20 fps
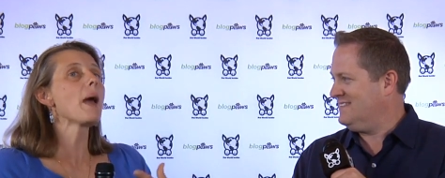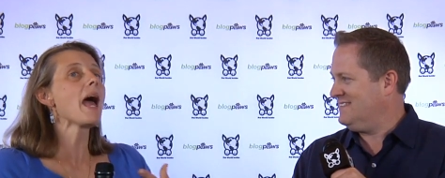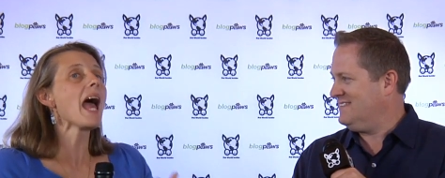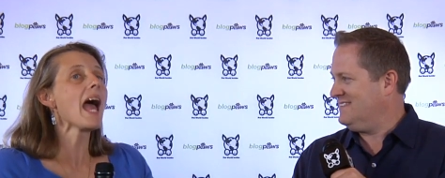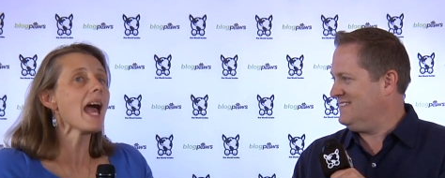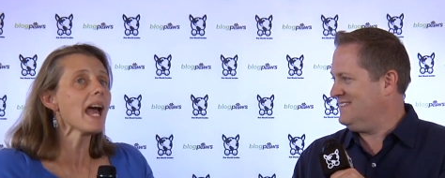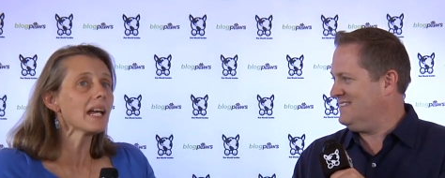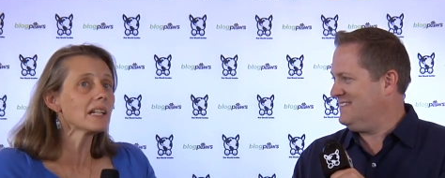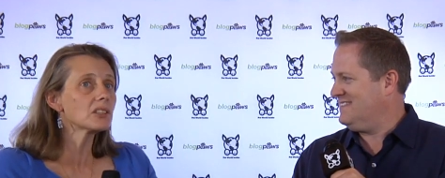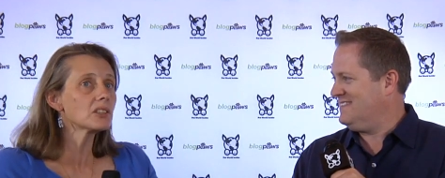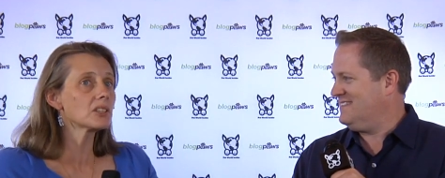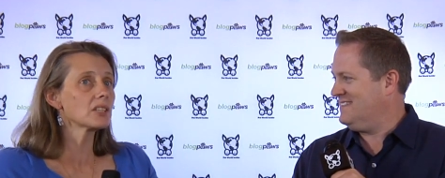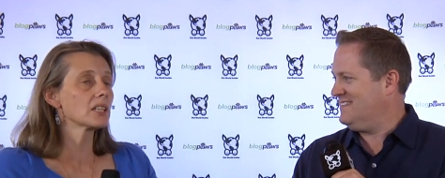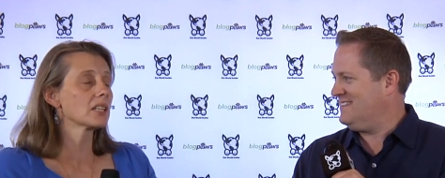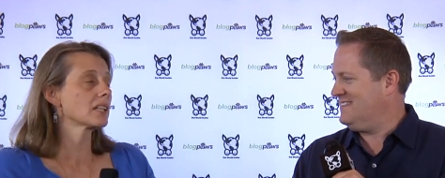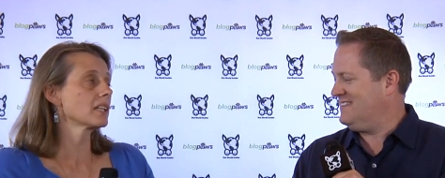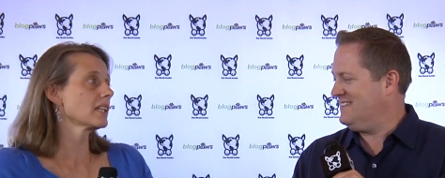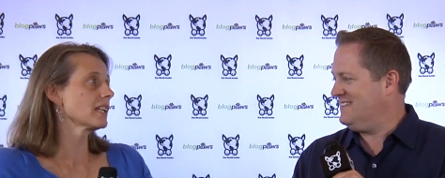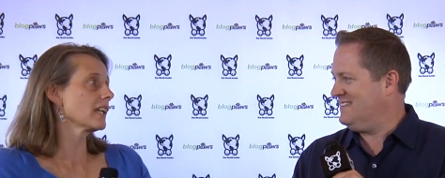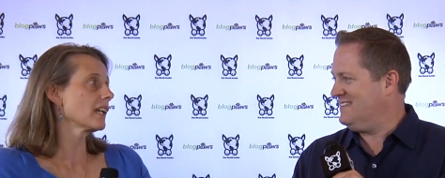
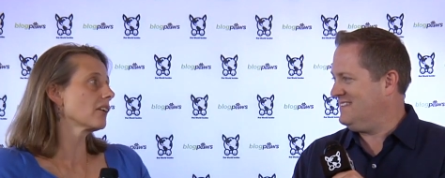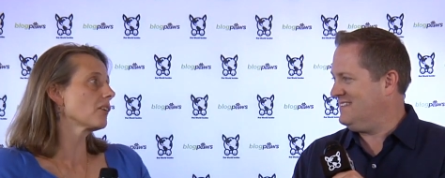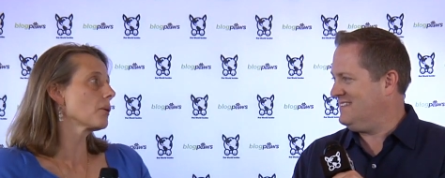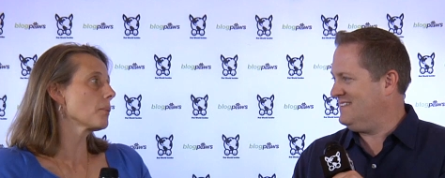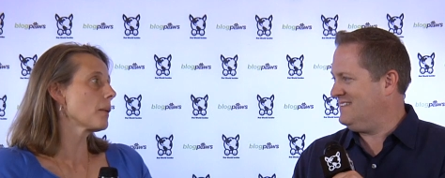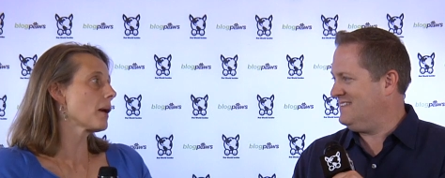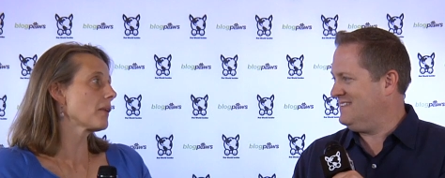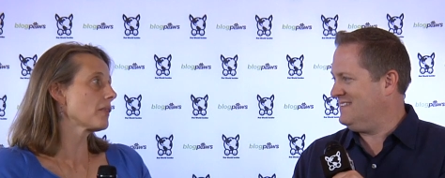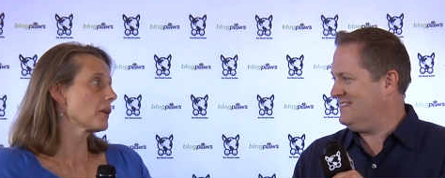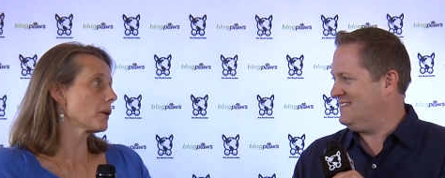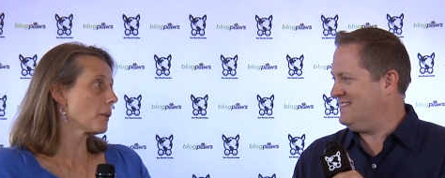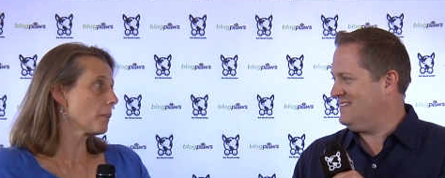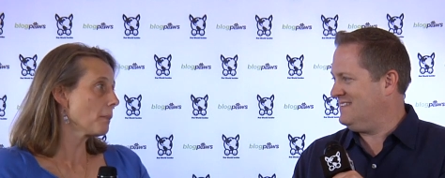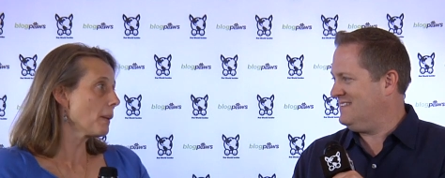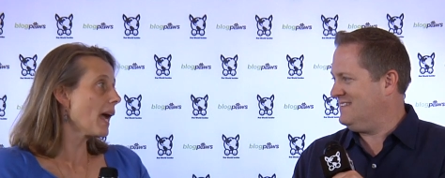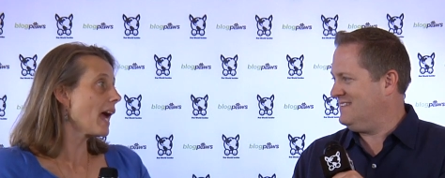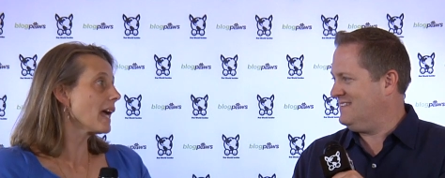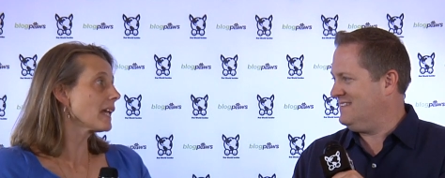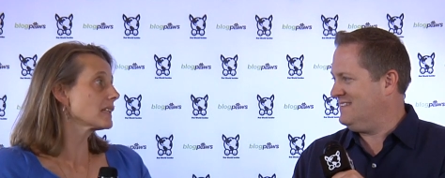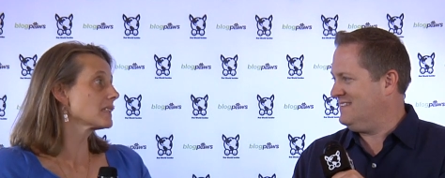Speaker 1: passionately care about their
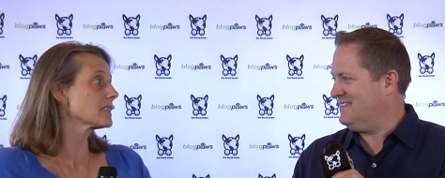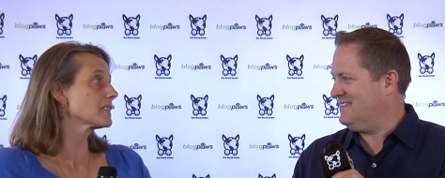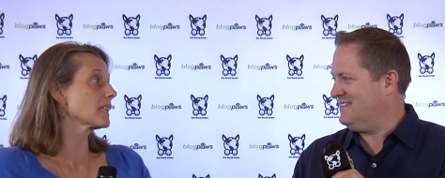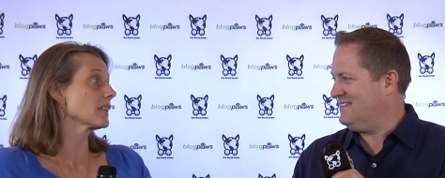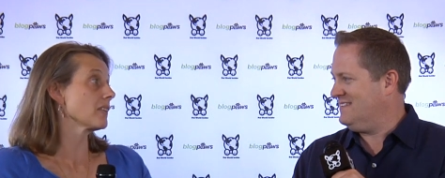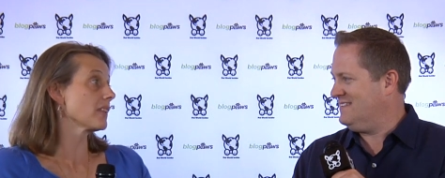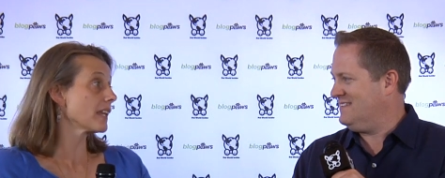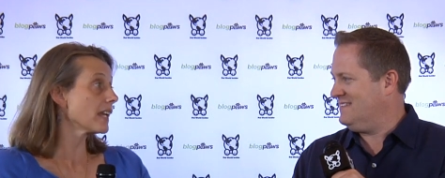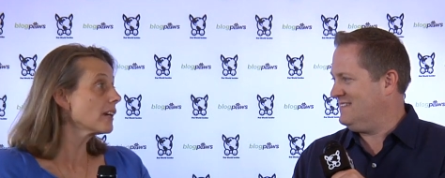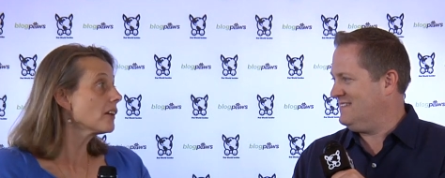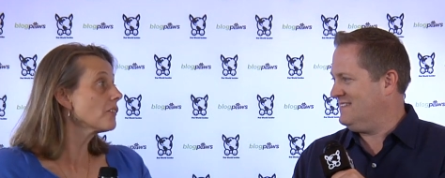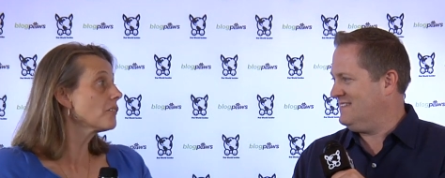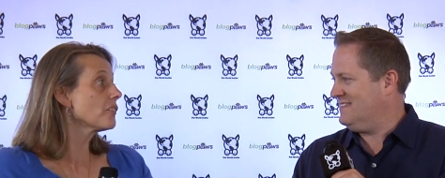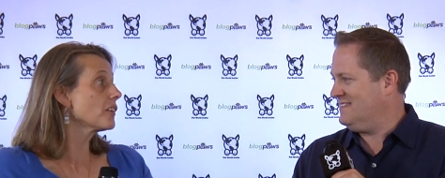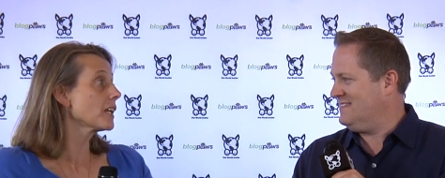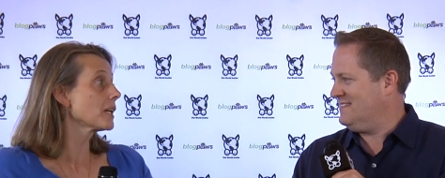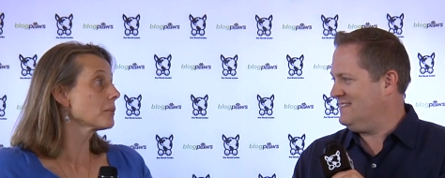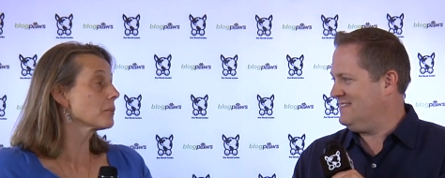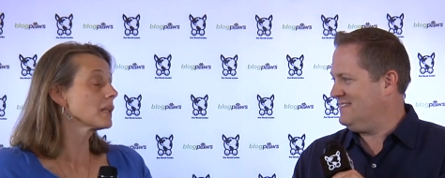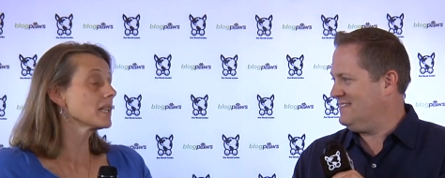pets and their
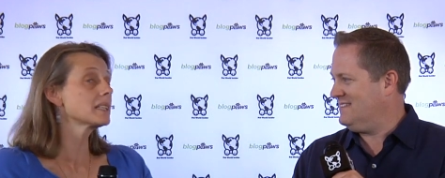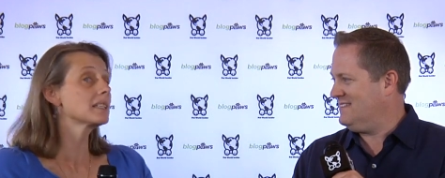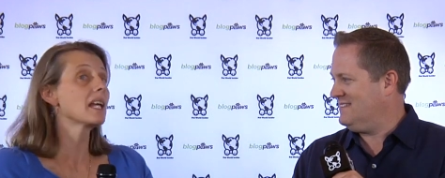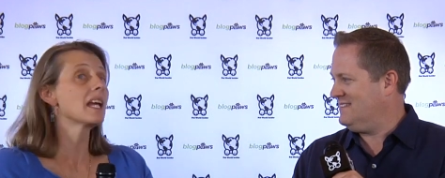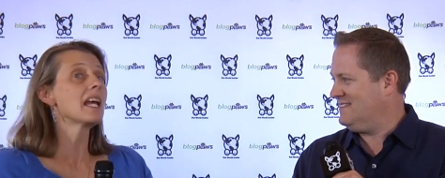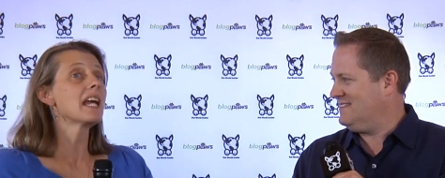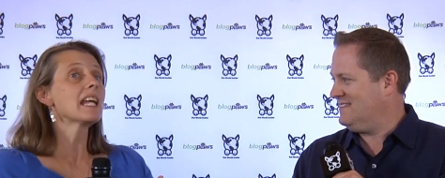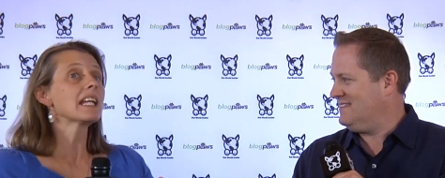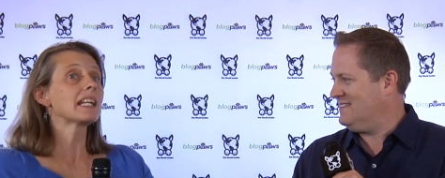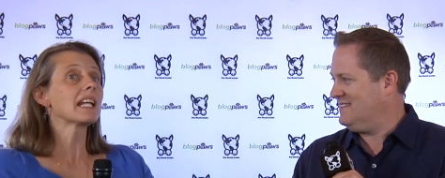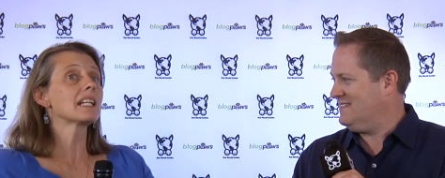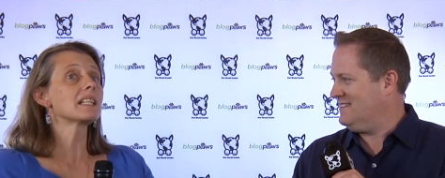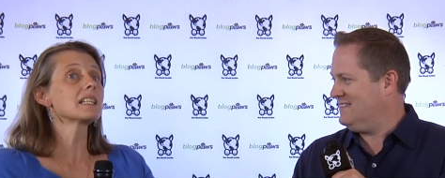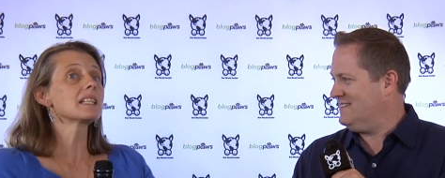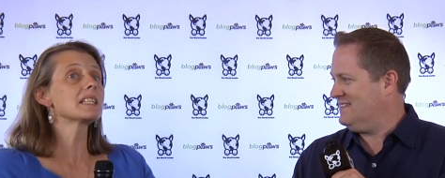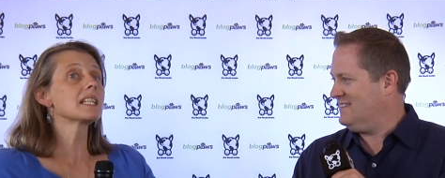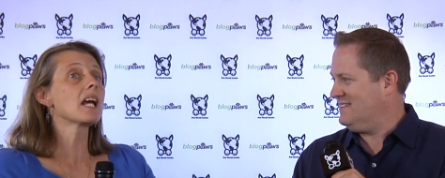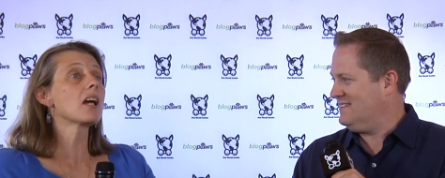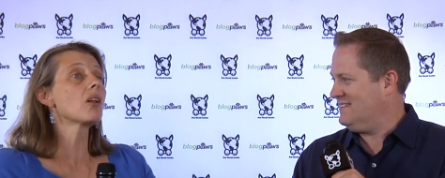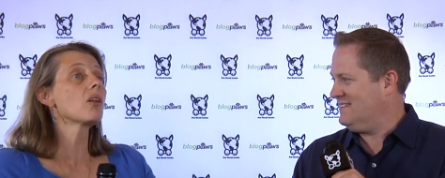families get
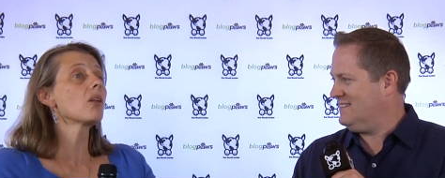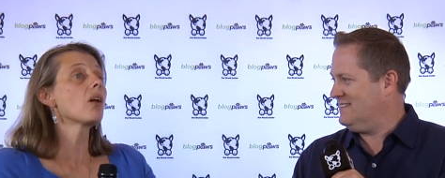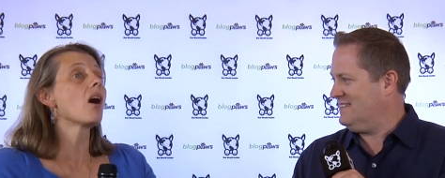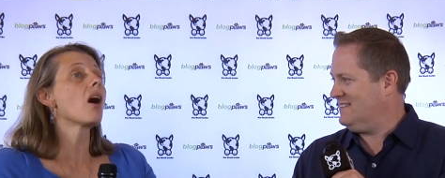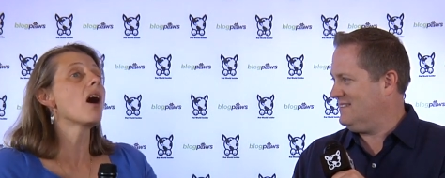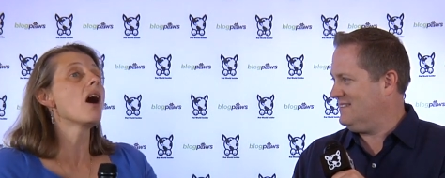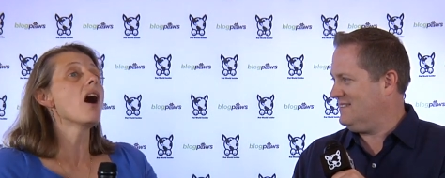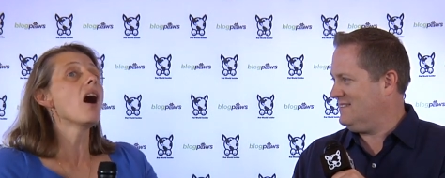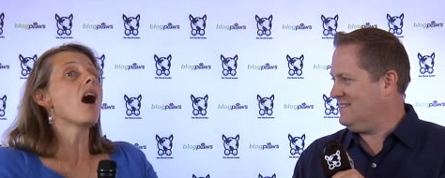to tell